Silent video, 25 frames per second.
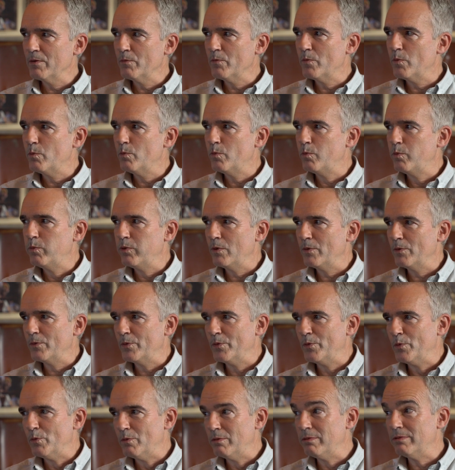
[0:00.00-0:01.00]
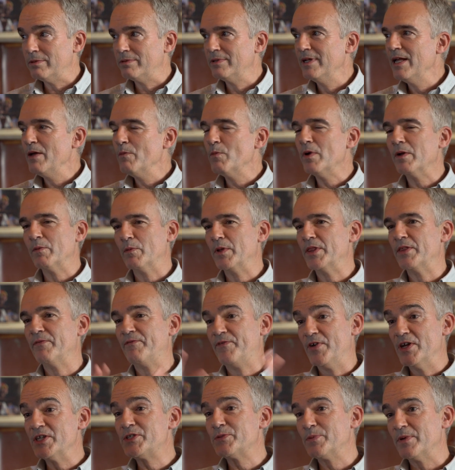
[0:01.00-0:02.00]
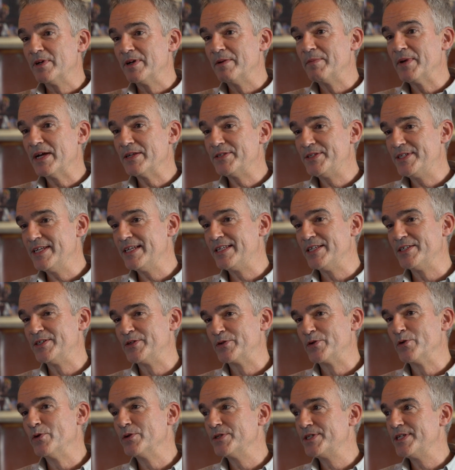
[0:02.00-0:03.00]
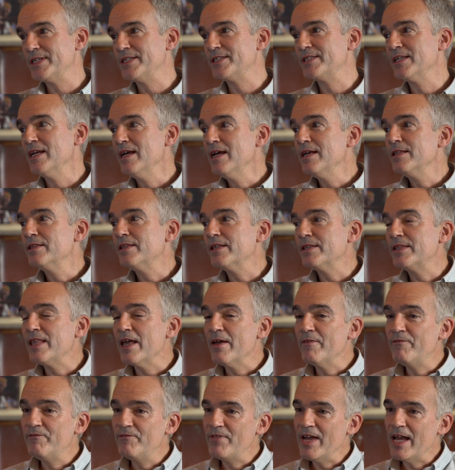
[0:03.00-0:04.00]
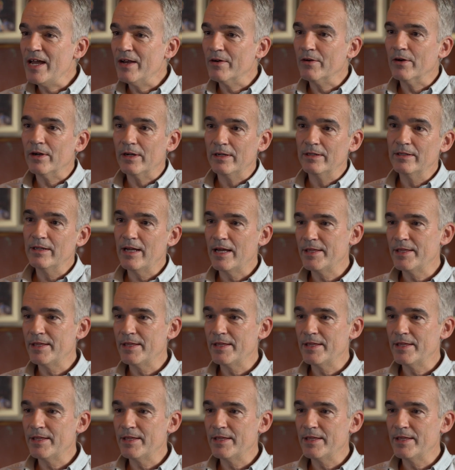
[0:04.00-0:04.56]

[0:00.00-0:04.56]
the first one about cities, of course, is that they're fairer.